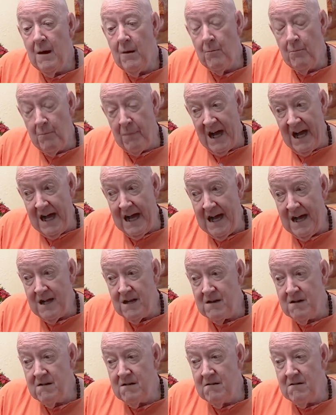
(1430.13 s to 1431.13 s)
But
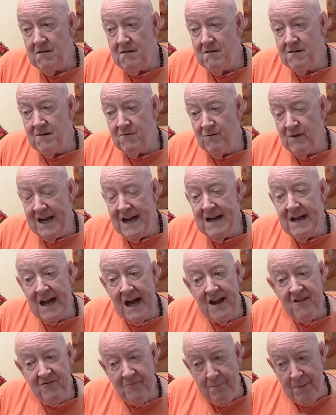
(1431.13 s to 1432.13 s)
the way
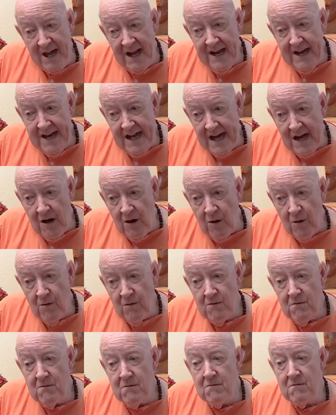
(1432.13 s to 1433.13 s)
life played
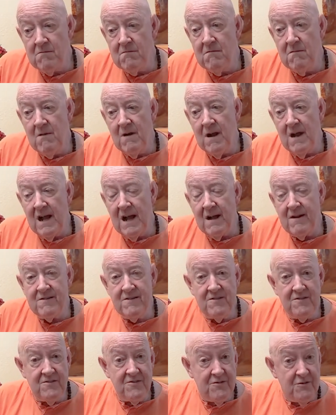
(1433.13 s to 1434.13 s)
out, I
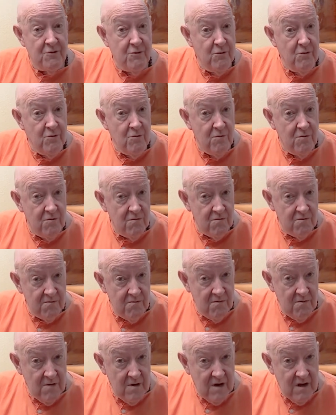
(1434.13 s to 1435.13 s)
had
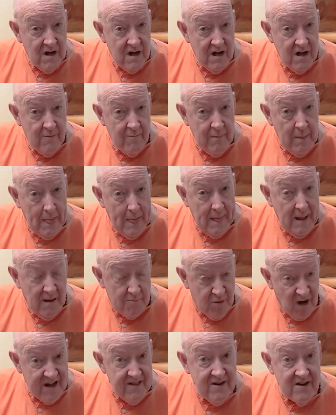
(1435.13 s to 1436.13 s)
a
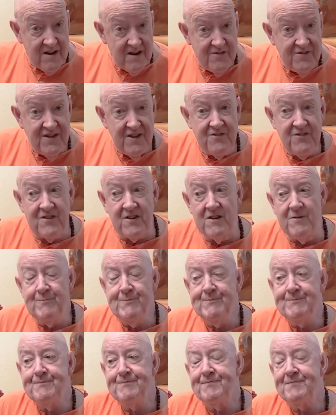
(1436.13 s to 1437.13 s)
brother and a
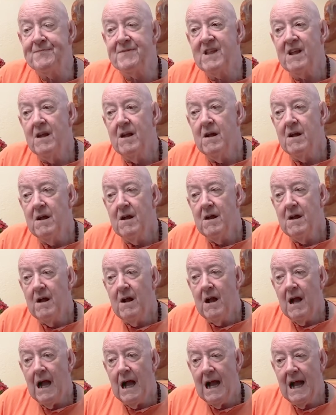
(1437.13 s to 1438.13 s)
sister.
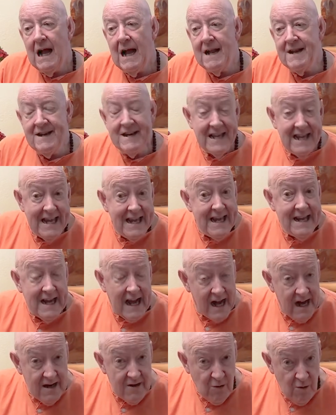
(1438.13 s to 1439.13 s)
And he
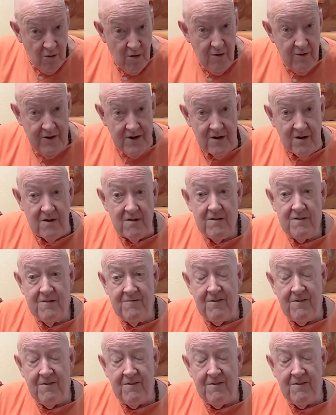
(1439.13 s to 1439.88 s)
got older, the